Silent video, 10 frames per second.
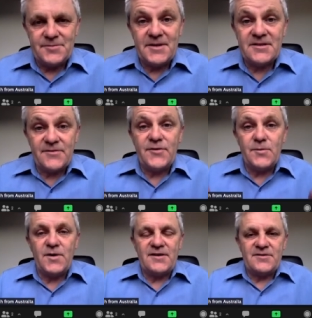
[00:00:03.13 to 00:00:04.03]
There's a few
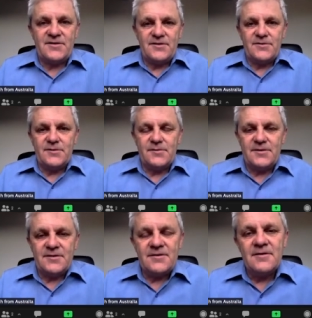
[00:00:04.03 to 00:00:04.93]
ways to do it,